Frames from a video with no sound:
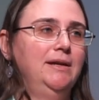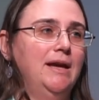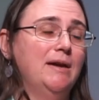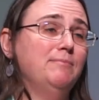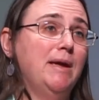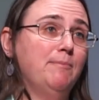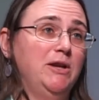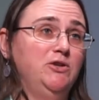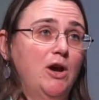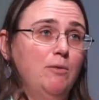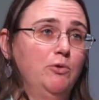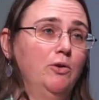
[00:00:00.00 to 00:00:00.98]
and my
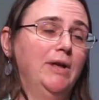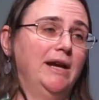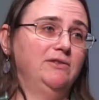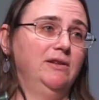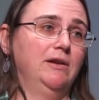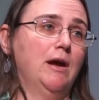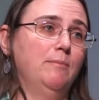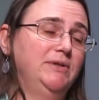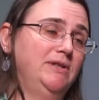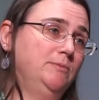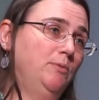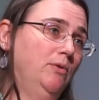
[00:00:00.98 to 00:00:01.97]
job role actually
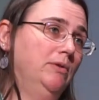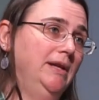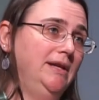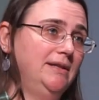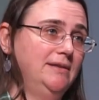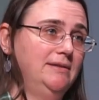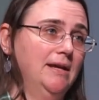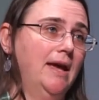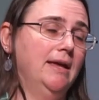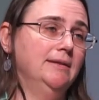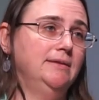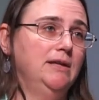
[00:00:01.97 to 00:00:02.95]
encompasses both Linux
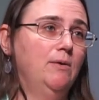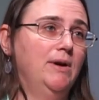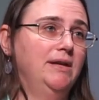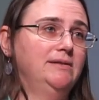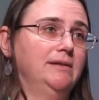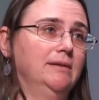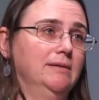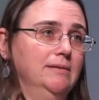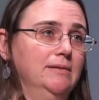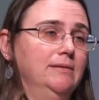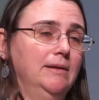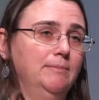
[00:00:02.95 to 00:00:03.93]
and ZOS
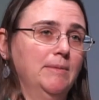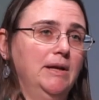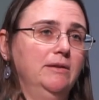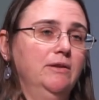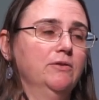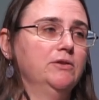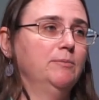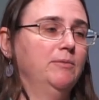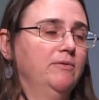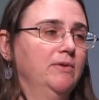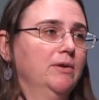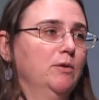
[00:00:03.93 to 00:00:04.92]
in my leadership
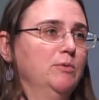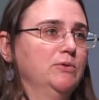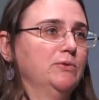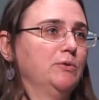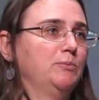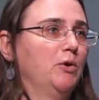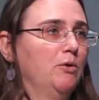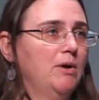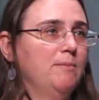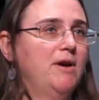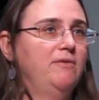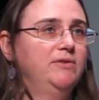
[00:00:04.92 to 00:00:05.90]
of the open source
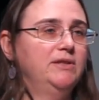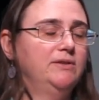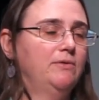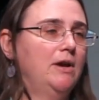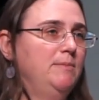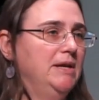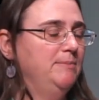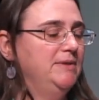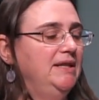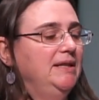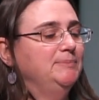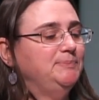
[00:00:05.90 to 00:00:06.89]
program office for IBM
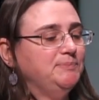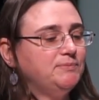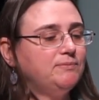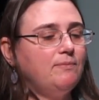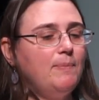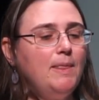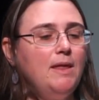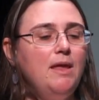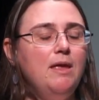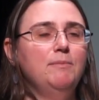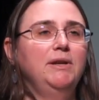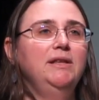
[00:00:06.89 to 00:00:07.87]
Z.
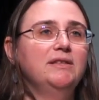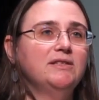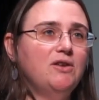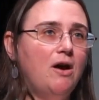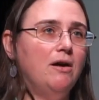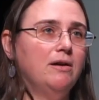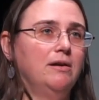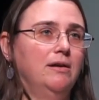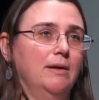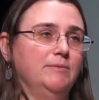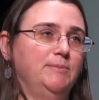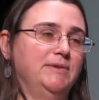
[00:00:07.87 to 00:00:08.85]
But in this talk,
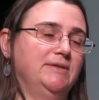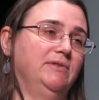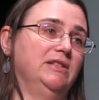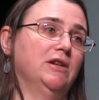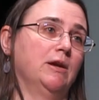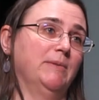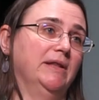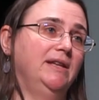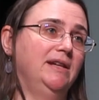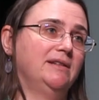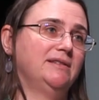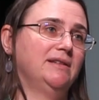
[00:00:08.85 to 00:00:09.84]
I'm specifically talking about
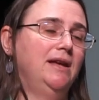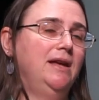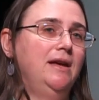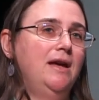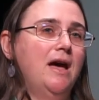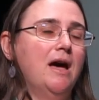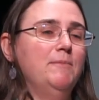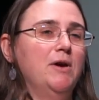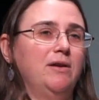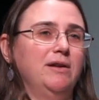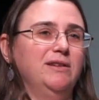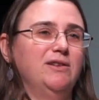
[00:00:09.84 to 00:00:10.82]
Linux. I'm
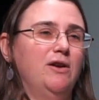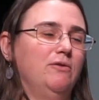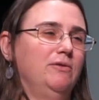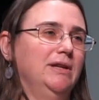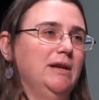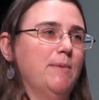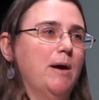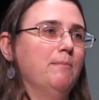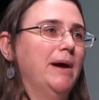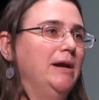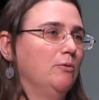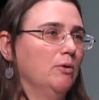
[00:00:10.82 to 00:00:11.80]
not going to talk really about
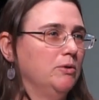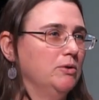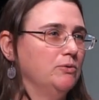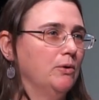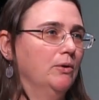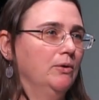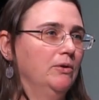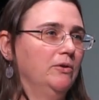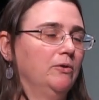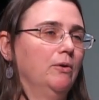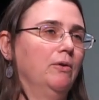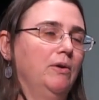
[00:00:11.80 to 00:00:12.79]

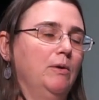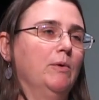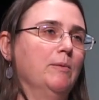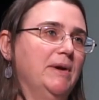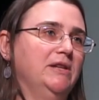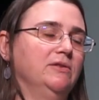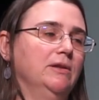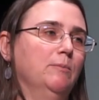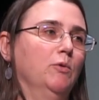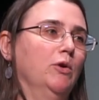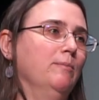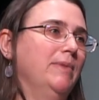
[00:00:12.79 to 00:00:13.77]
microcontrollers, although I will mention
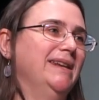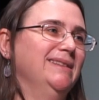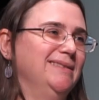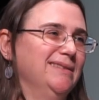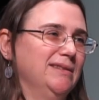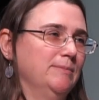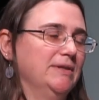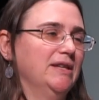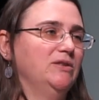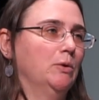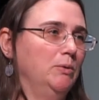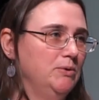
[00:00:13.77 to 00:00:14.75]
them, or embedded systems
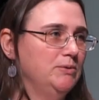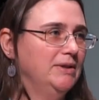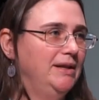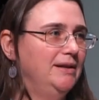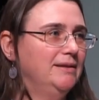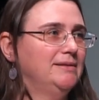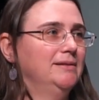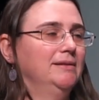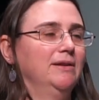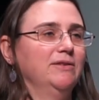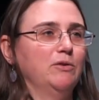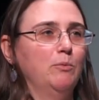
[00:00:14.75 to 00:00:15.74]
that don't use Linux,
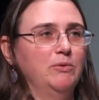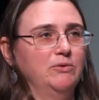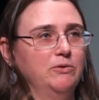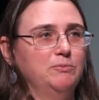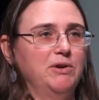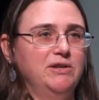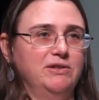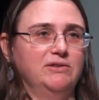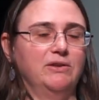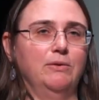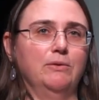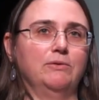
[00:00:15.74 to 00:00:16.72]
because open source
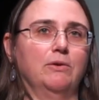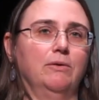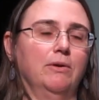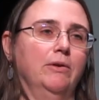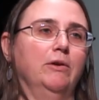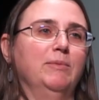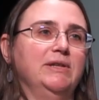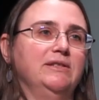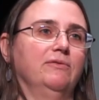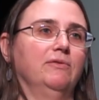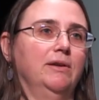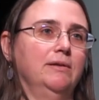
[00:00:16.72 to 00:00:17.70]
projects on those are a little bit
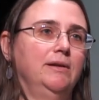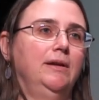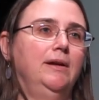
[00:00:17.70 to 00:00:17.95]
different